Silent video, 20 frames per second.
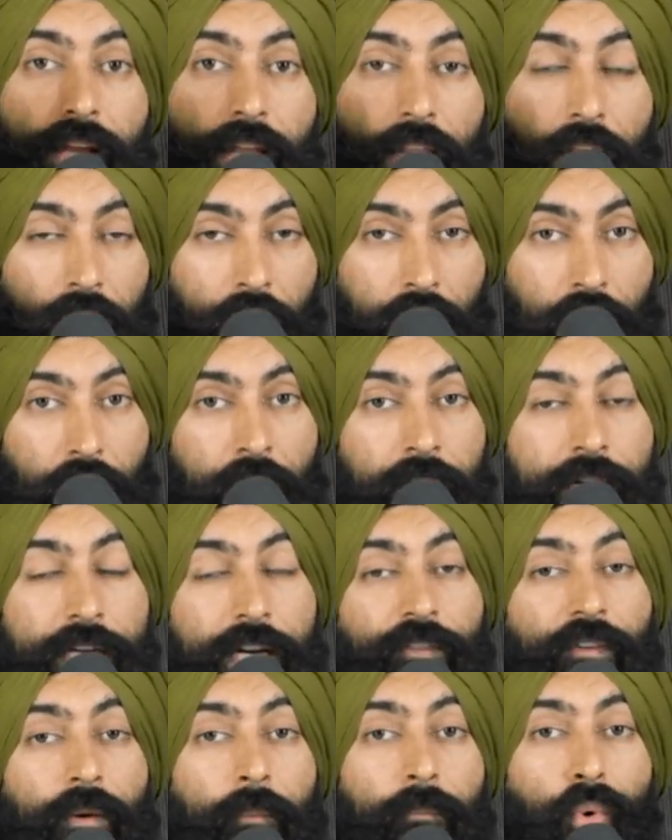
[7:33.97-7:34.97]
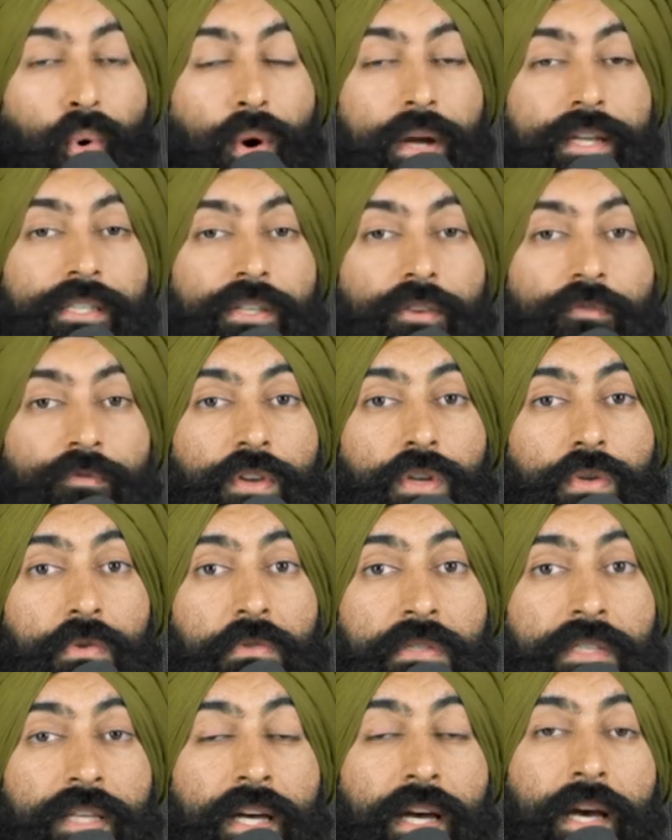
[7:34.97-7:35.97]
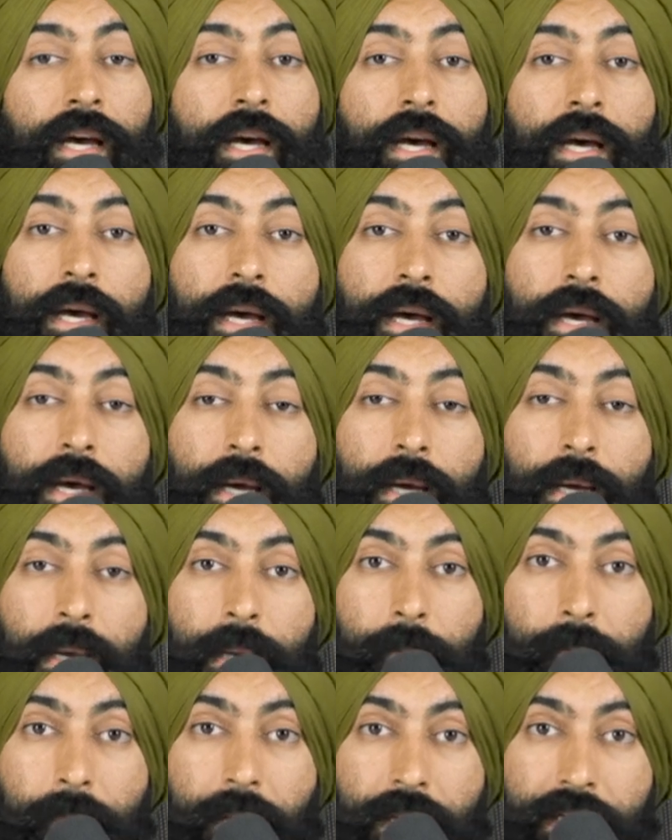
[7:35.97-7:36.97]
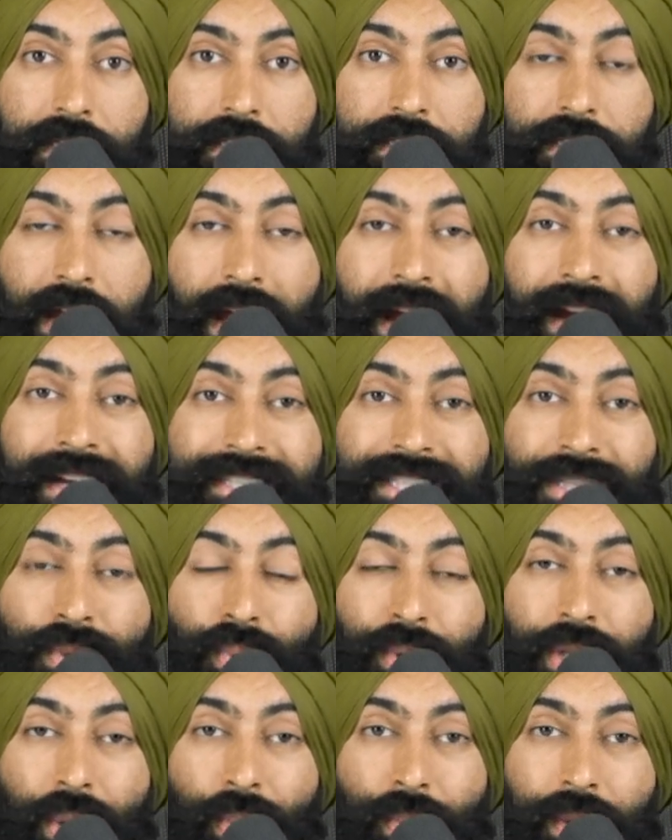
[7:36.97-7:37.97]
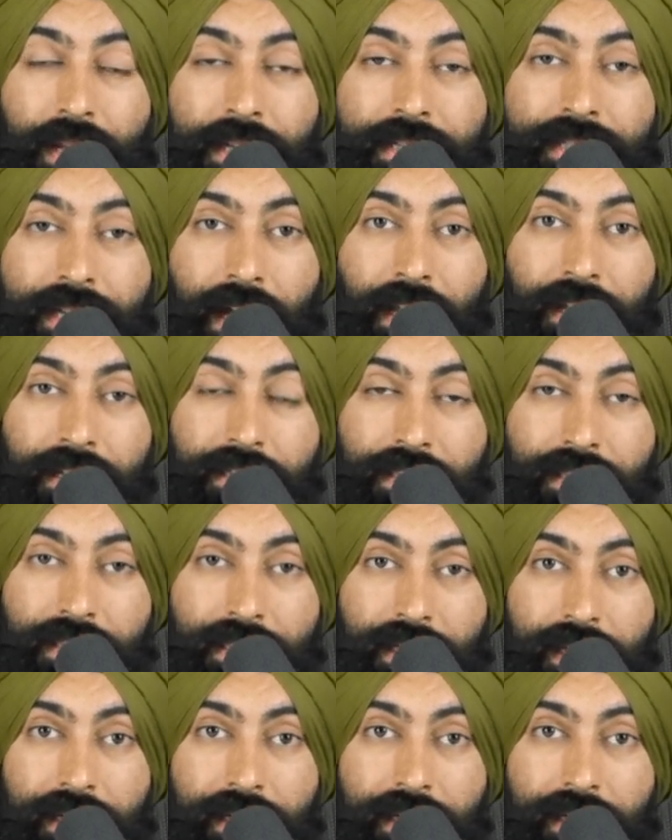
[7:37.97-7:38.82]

Learn different points of views because that's where the real intelligence